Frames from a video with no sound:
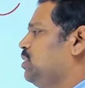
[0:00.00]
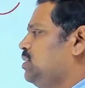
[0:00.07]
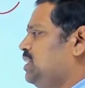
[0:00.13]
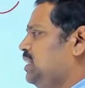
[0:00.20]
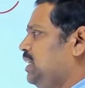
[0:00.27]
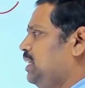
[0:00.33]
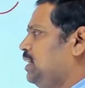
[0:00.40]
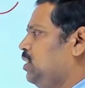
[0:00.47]

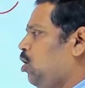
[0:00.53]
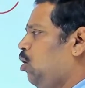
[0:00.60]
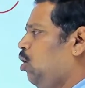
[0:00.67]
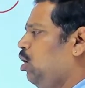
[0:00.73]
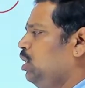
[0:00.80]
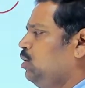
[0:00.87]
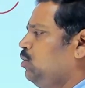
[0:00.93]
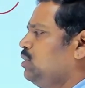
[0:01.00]
see in
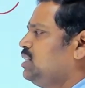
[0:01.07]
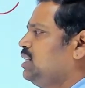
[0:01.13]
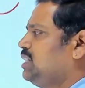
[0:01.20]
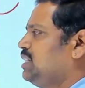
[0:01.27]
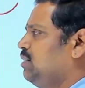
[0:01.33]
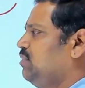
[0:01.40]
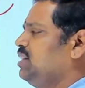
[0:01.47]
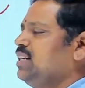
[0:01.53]
all those the
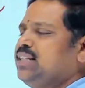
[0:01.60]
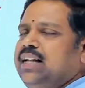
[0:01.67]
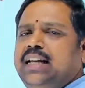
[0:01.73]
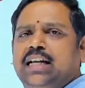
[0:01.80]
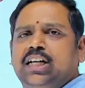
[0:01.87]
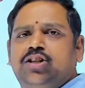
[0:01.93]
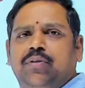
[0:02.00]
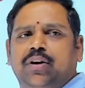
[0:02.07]
7th is the
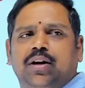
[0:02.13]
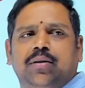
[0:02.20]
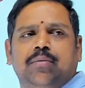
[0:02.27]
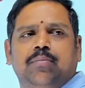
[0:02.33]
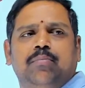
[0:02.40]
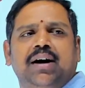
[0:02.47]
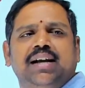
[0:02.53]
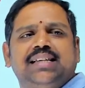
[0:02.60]
least one.
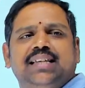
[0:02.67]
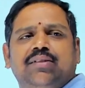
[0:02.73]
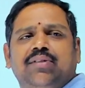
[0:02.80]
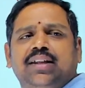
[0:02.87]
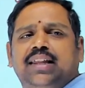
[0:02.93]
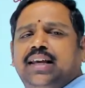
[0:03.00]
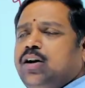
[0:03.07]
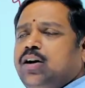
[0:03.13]
By
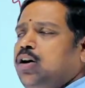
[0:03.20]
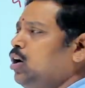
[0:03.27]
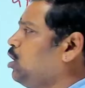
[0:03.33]
7th he got how